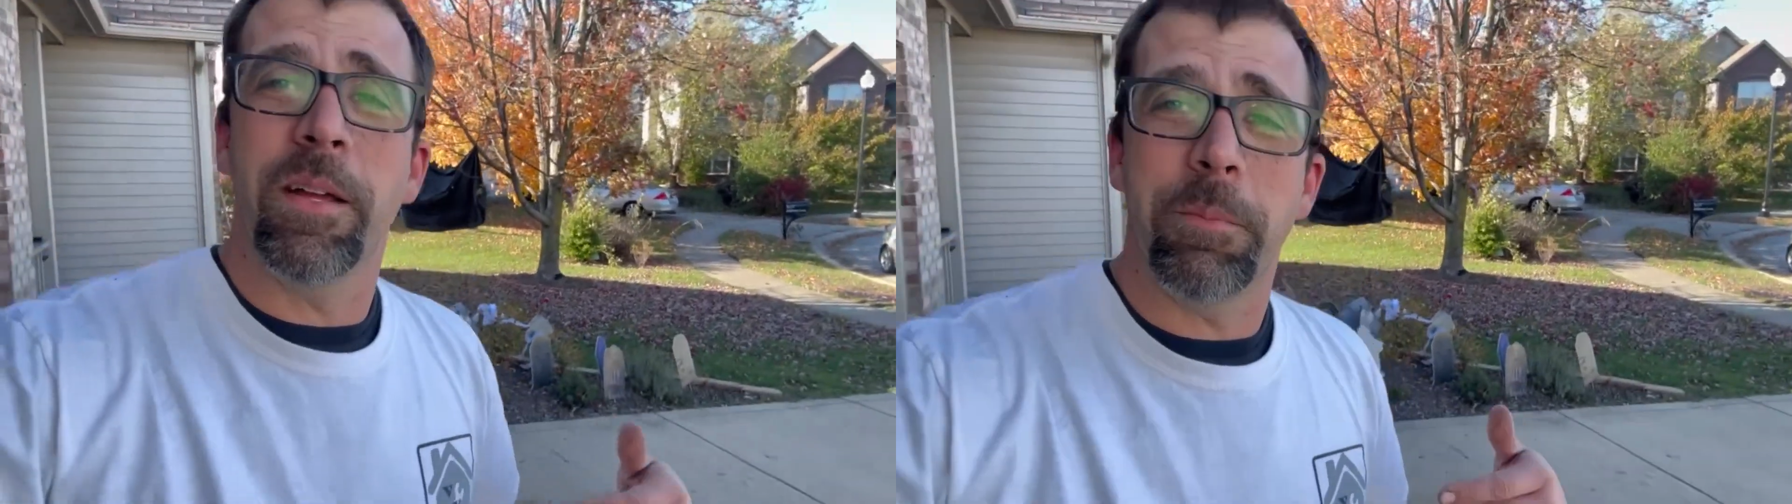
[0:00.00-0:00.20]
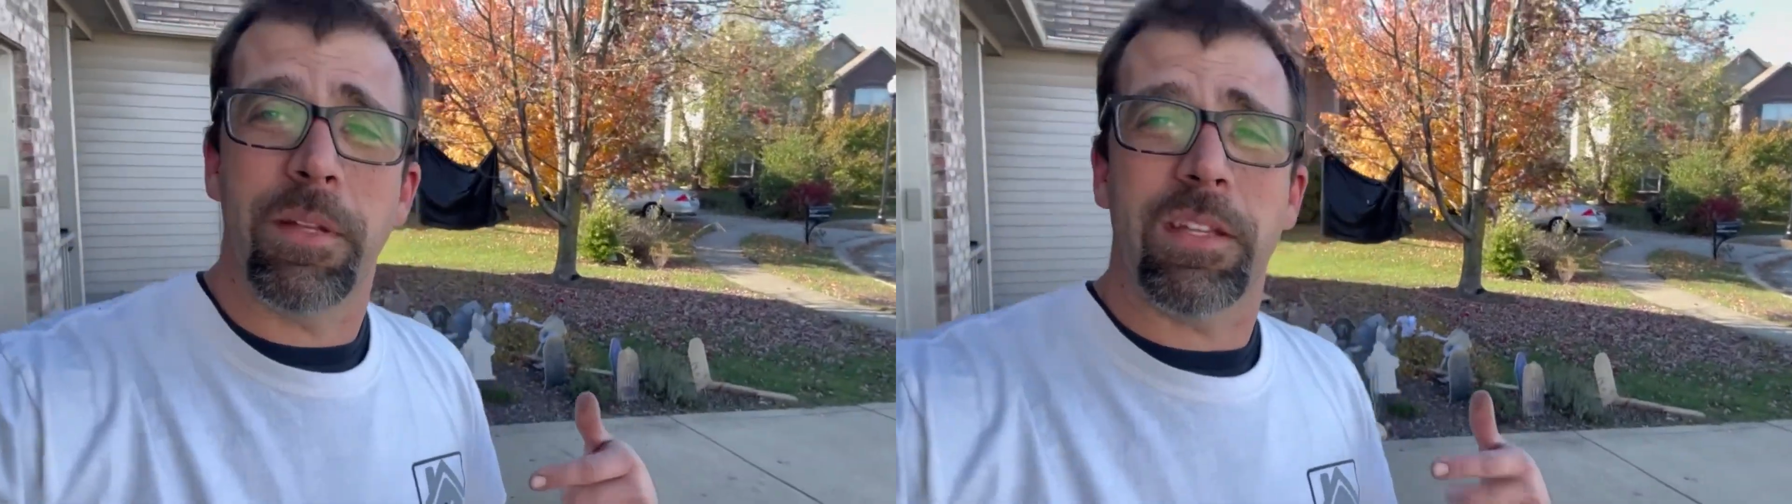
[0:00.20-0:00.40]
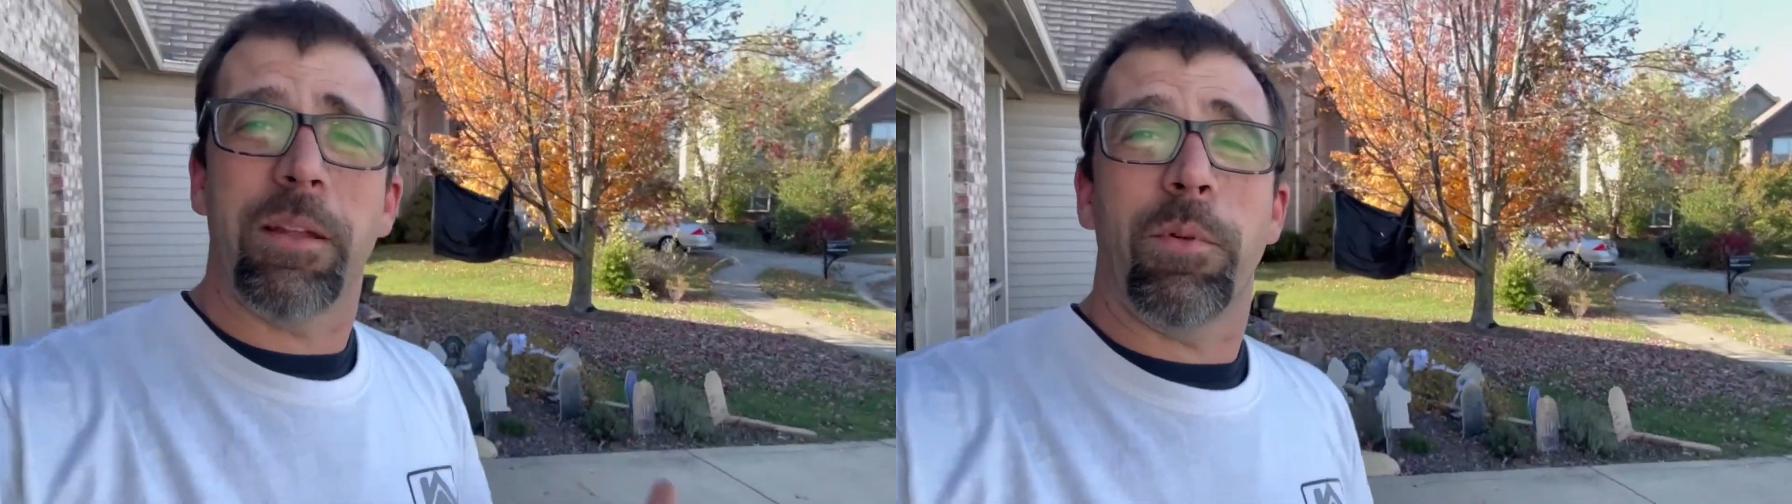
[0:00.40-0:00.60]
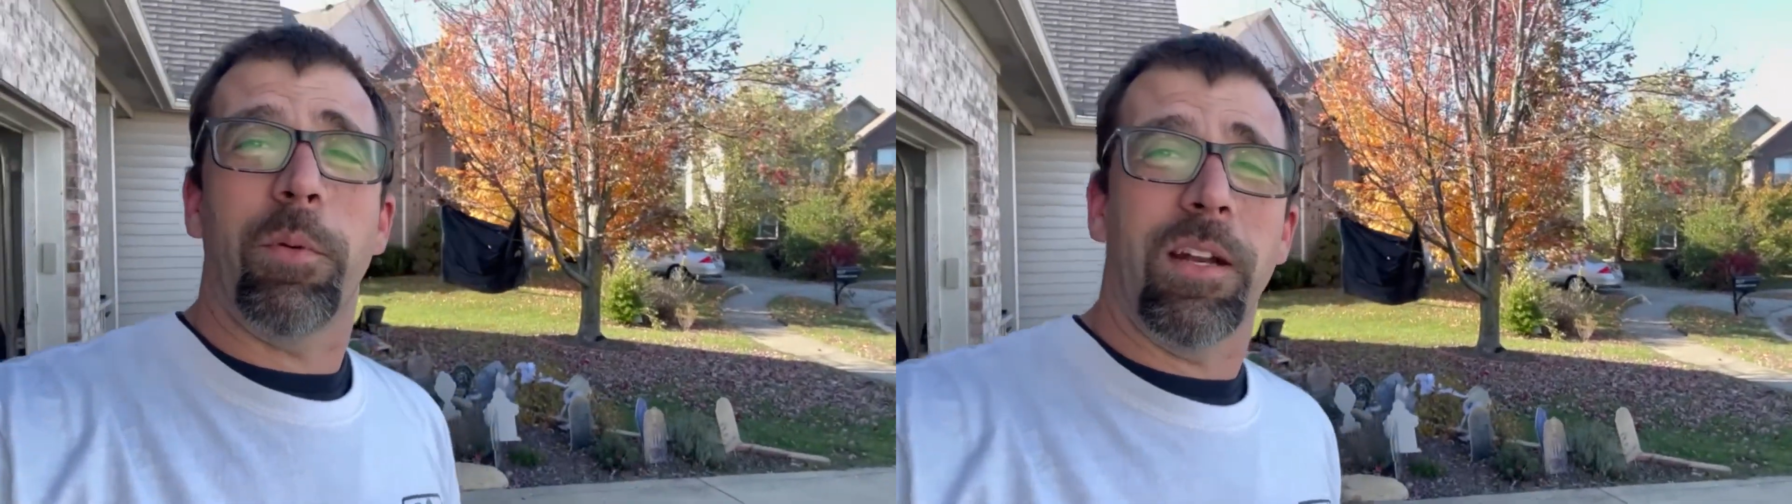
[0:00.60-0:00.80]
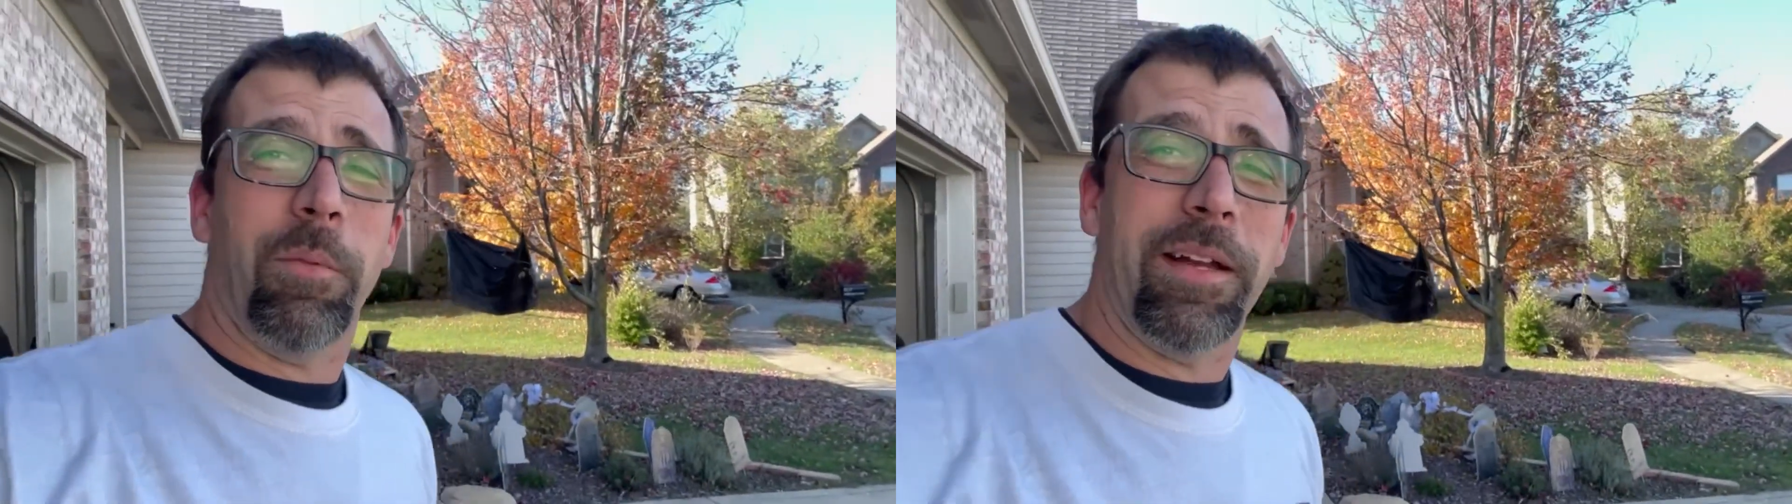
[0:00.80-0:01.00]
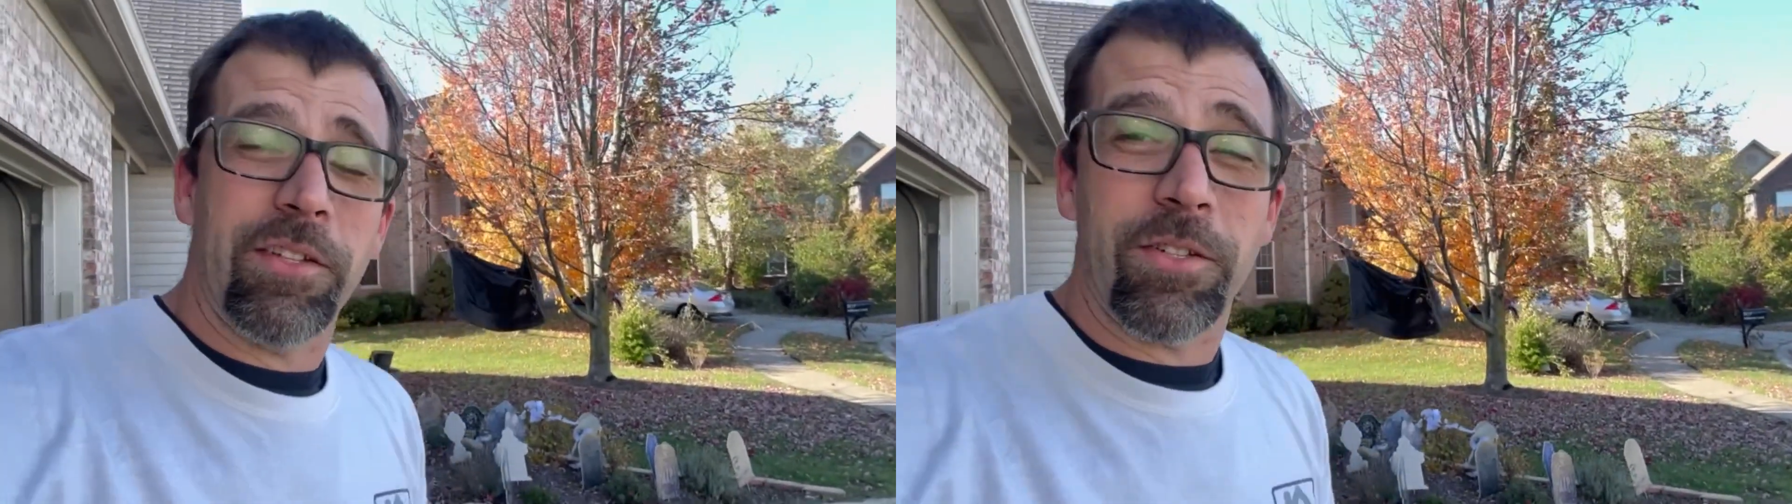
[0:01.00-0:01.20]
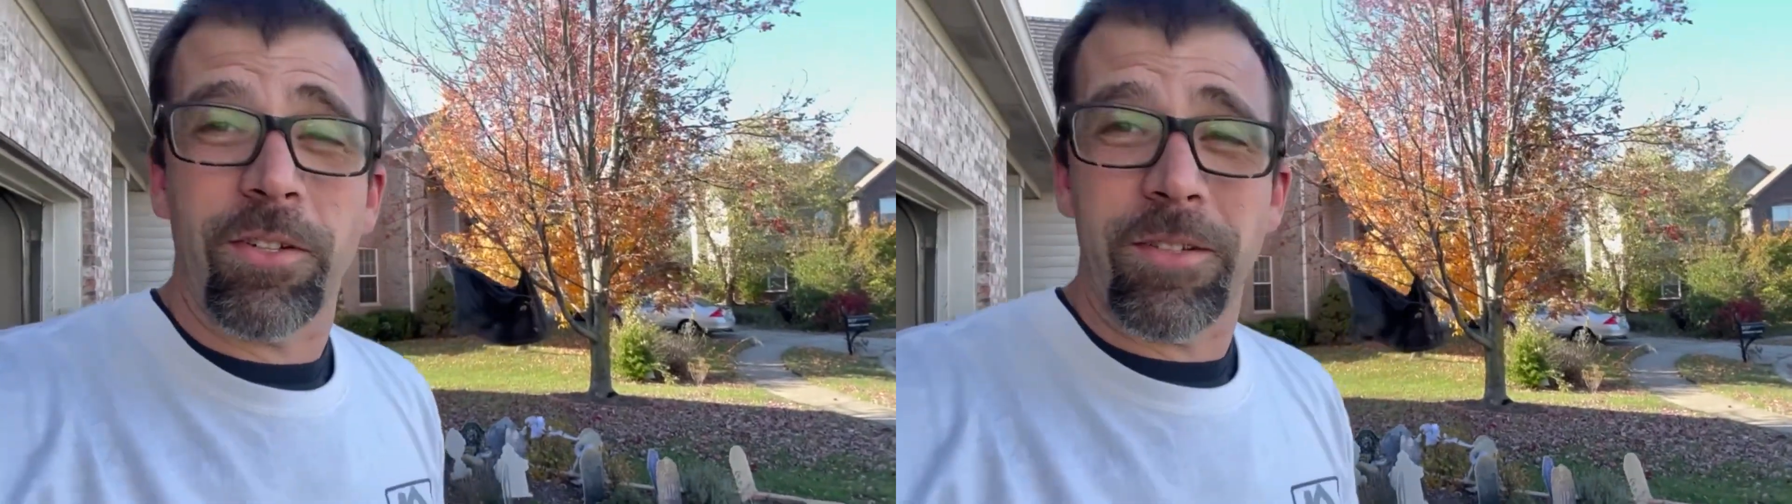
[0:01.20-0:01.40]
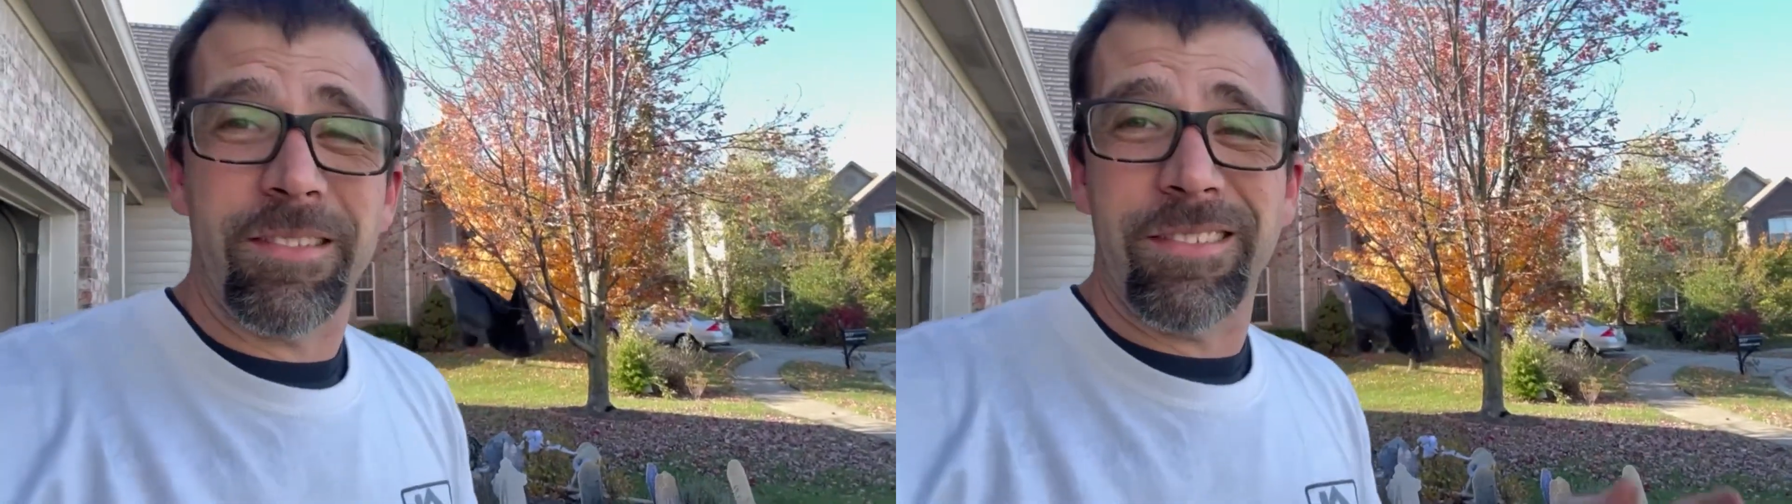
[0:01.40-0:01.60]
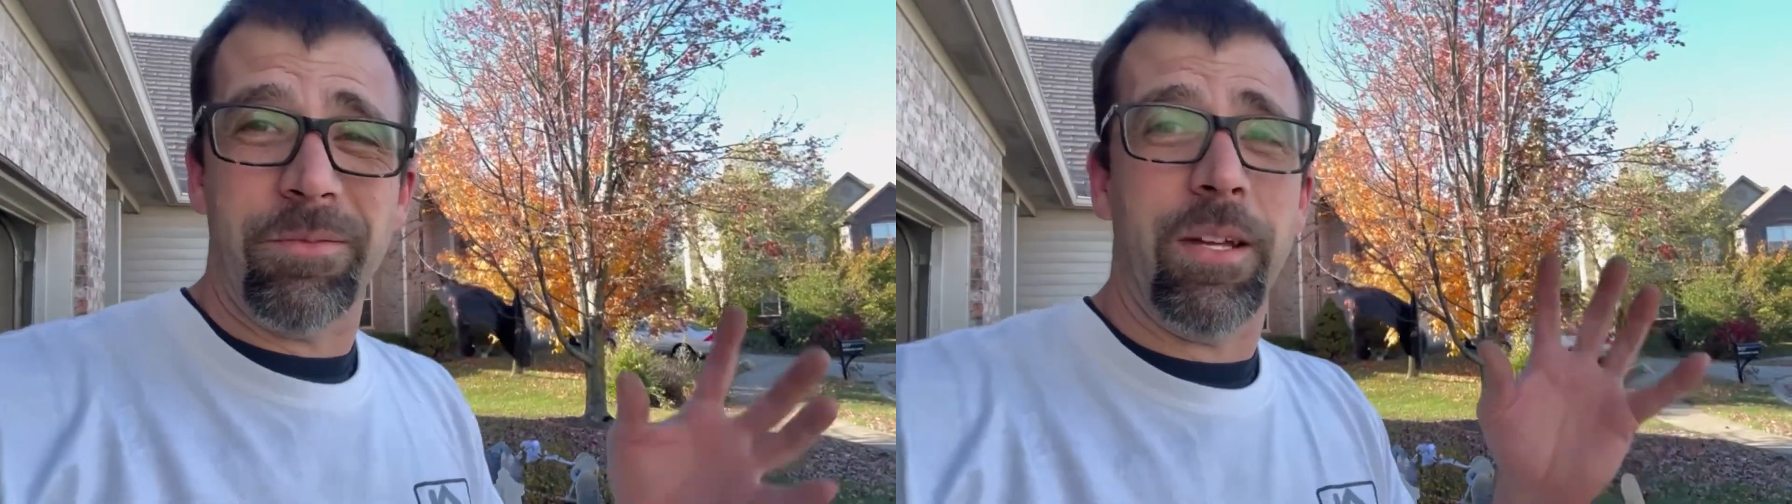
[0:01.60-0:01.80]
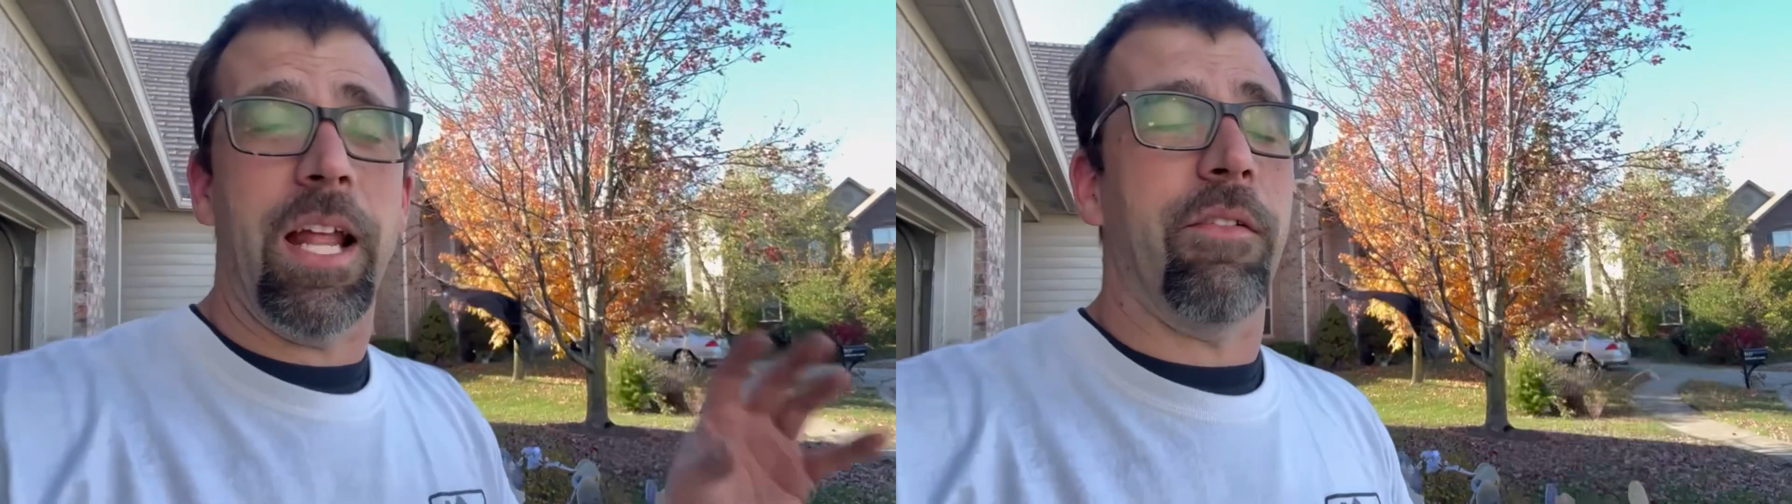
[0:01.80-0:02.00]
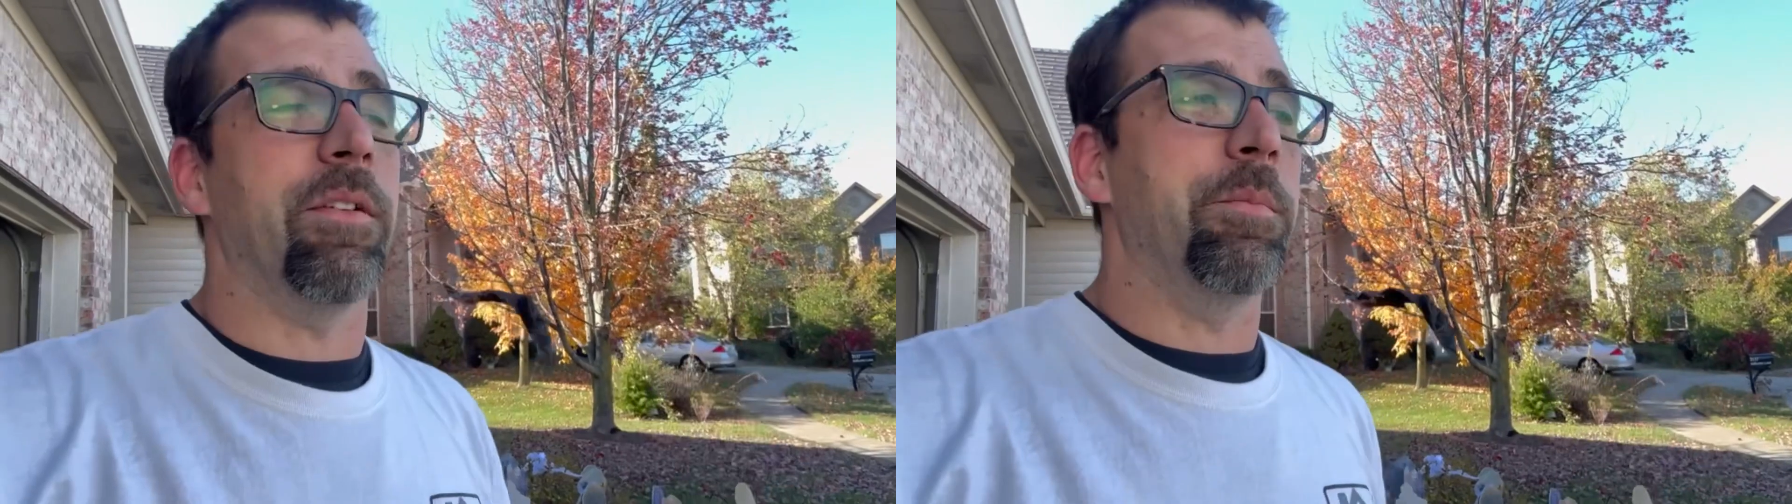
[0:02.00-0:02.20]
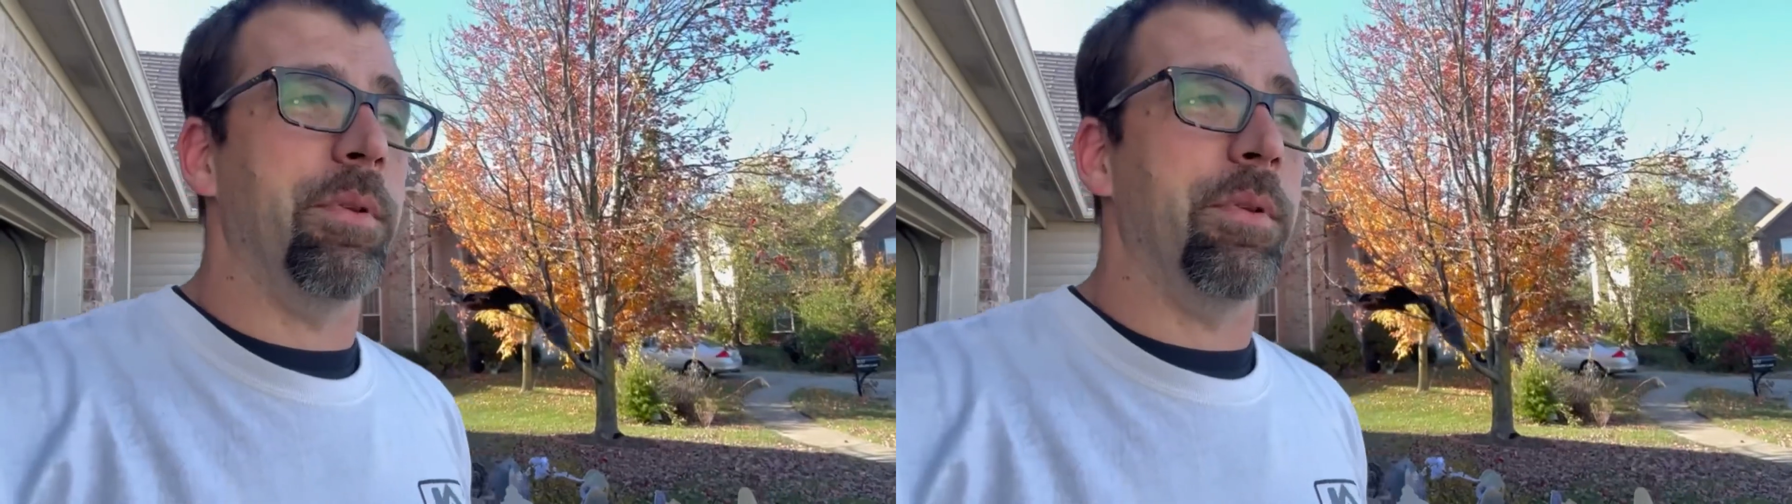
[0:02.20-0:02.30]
I just happened to be wearing a white shirt and whatever.